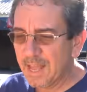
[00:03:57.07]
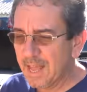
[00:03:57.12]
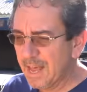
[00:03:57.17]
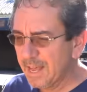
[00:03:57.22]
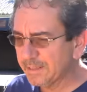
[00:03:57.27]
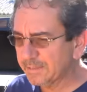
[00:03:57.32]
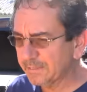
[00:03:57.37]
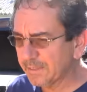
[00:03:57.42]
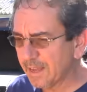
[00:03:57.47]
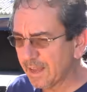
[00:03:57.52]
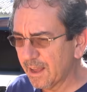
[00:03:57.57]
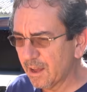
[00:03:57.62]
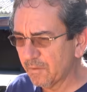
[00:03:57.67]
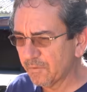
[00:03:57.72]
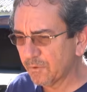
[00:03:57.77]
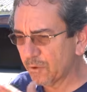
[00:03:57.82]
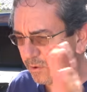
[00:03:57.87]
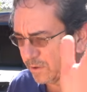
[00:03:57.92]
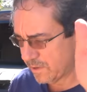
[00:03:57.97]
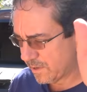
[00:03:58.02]
And
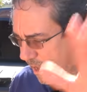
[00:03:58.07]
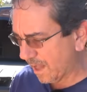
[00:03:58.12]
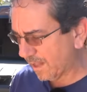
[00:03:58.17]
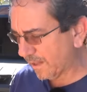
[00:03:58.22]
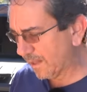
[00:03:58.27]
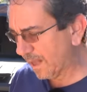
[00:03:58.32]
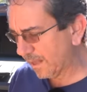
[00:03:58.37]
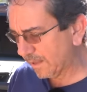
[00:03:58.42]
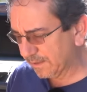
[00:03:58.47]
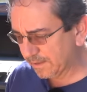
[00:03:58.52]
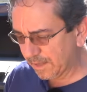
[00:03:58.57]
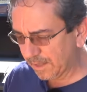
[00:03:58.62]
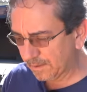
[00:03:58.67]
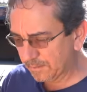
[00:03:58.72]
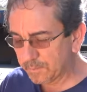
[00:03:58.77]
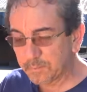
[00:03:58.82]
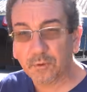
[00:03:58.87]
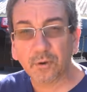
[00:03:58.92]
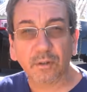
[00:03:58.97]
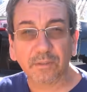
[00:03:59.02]
of course, I'll, I'll,
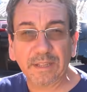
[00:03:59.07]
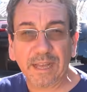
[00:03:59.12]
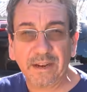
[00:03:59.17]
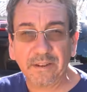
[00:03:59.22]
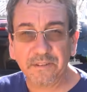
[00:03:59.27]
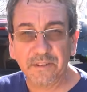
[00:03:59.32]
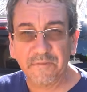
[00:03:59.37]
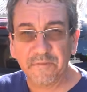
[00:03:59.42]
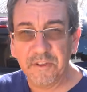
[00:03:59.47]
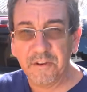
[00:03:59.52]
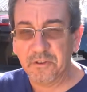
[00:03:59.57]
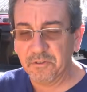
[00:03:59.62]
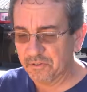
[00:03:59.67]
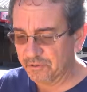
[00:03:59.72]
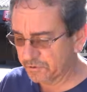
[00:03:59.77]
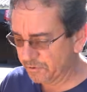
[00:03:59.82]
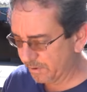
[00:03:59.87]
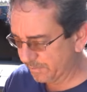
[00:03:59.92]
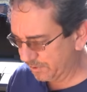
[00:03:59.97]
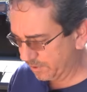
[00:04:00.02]
I'll put all that in the video
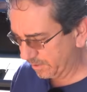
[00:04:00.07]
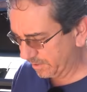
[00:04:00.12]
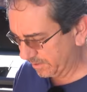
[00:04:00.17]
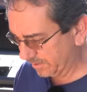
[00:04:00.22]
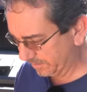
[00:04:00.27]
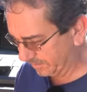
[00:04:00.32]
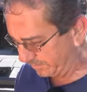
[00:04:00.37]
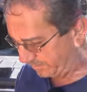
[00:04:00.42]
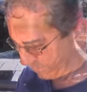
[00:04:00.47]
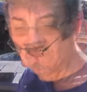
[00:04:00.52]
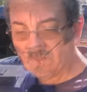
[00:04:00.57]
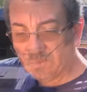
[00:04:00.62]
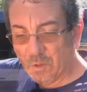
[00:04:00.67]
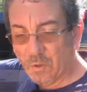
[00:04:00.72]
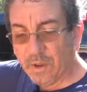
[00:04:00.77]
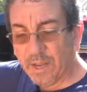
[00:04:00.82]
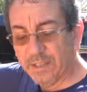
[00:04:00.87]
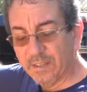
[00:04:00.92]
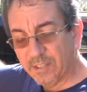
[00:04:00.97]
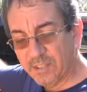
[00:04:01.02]
description.
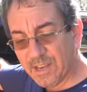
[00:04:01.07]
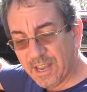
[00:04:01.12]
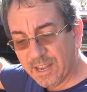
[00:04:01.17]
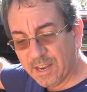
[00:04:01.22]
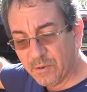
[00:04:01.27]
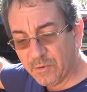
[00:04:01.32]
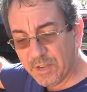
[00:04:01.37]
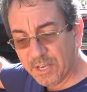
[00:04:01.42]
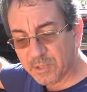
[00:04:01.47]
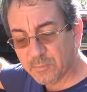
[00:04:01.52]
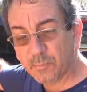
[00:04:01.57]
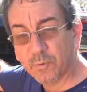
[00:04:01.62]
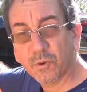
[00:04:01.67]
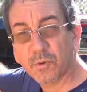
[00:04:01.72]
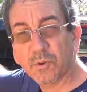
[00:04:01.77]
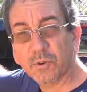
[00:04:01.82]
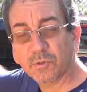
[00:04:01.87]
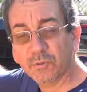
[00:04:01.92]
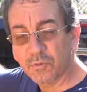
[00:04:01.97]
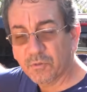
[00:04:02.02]
Okay, the Jackery
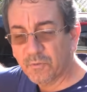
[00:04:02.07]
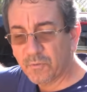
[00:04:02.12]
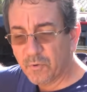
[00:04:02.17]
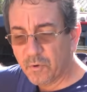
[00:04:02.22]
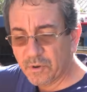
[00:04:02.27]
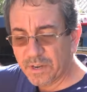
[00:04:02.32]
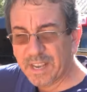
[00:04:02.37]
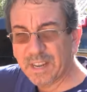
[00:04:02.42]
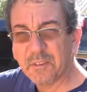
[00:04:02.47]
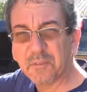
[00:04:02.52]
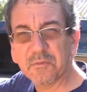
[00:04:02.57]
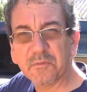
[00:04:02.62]
Explorer 240, and